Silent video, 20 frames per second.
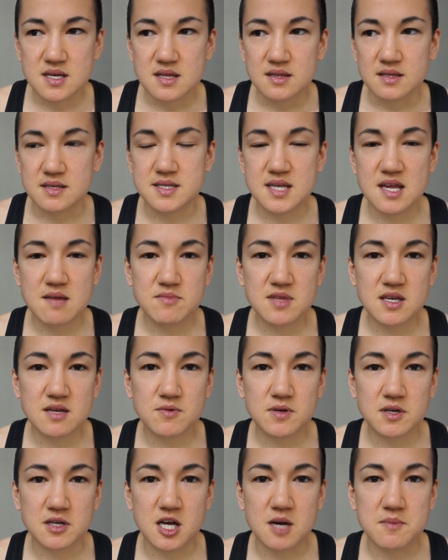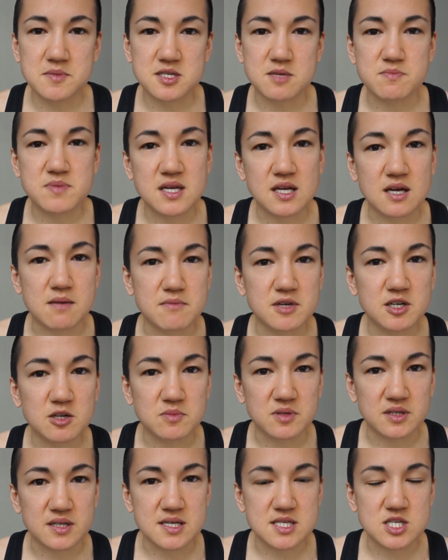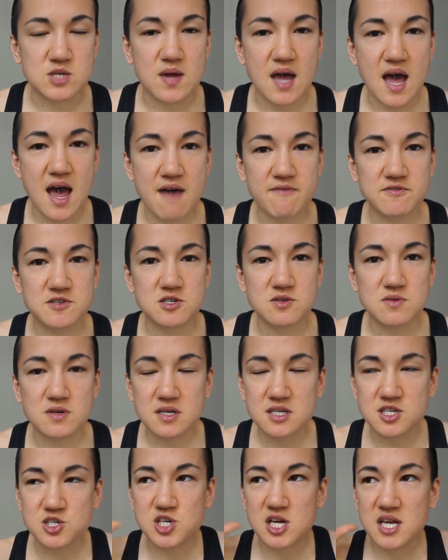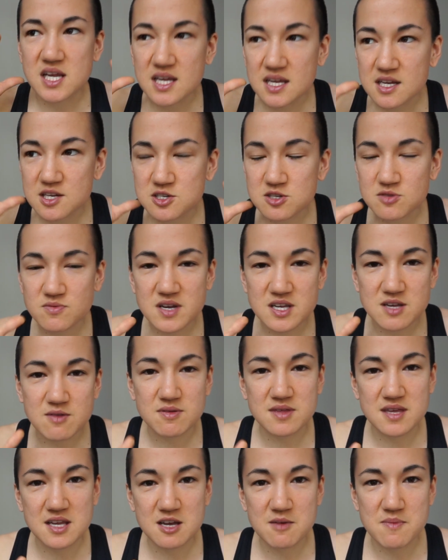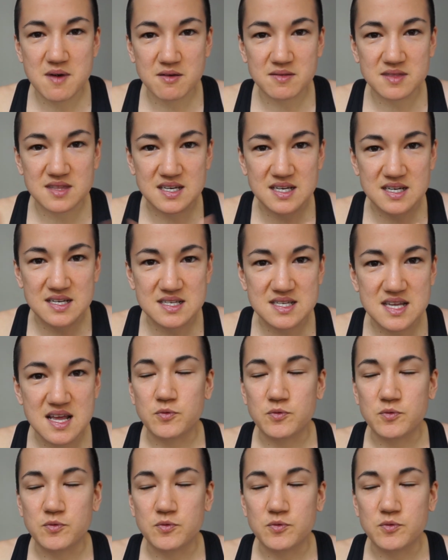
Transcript: The same thing when it comes to being a minimalist. You have to change the way you think about things.